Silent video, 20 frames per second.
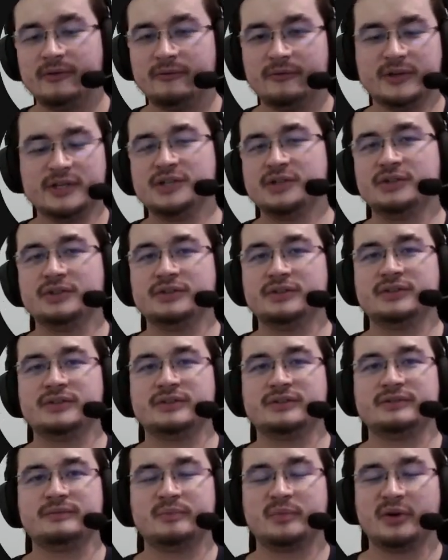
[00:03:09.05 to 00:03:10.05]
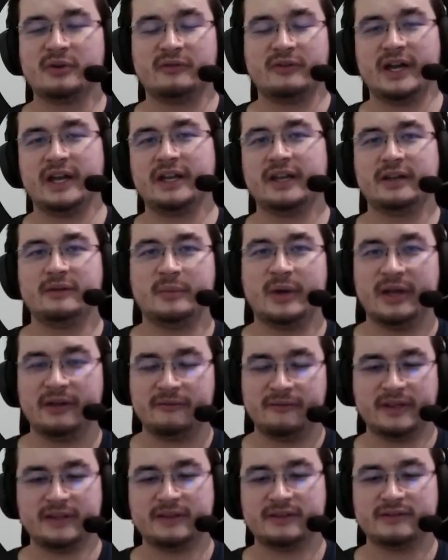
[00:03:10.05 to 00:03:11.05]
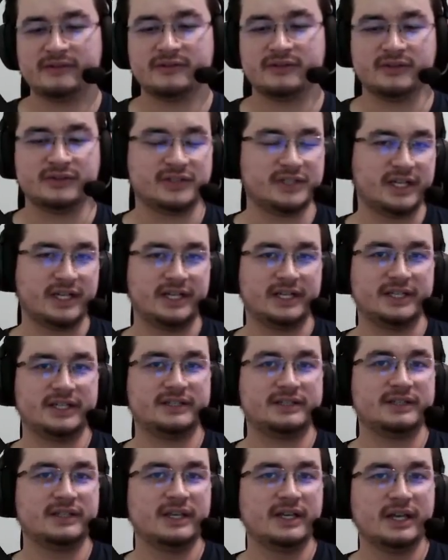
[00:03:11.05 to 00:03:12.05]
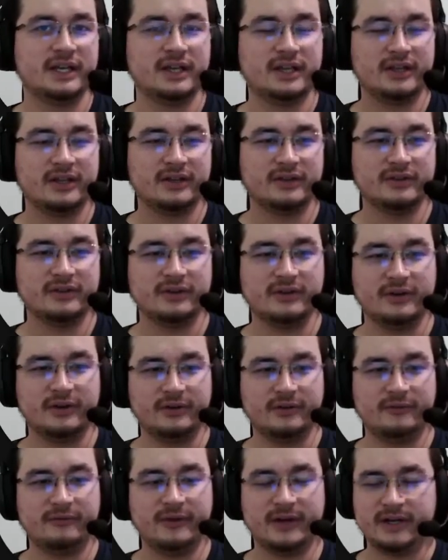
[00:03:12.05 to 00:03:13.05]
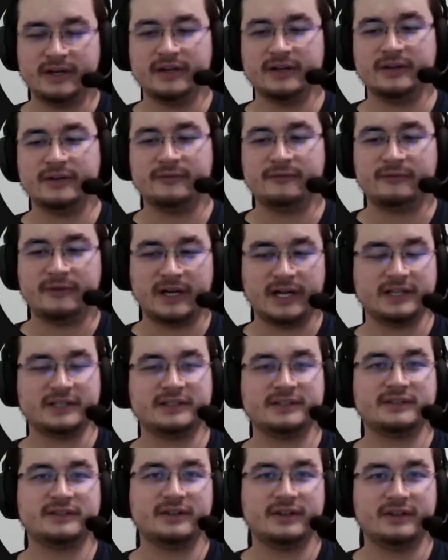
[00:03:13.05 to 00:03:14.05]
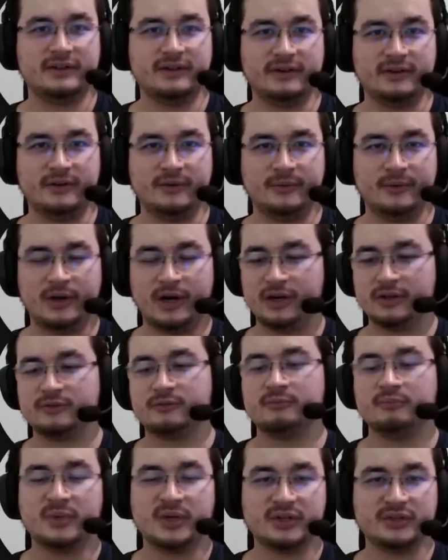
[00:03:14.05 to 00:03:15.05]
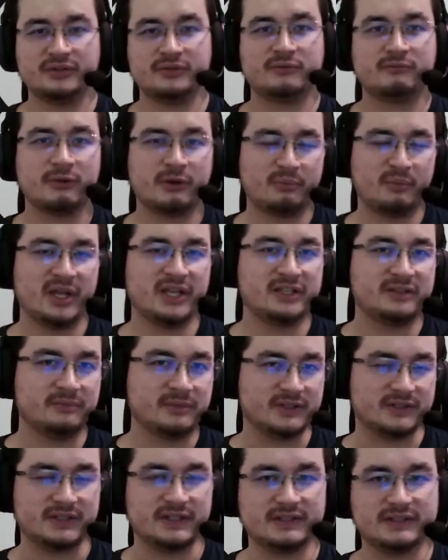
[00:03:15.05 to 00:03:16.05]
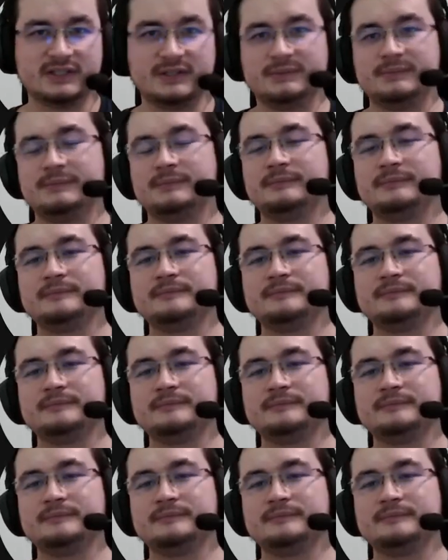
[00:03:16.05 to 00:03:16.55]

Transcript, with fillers: features provided by Vite, such as the very fast uh, hot module replacement system.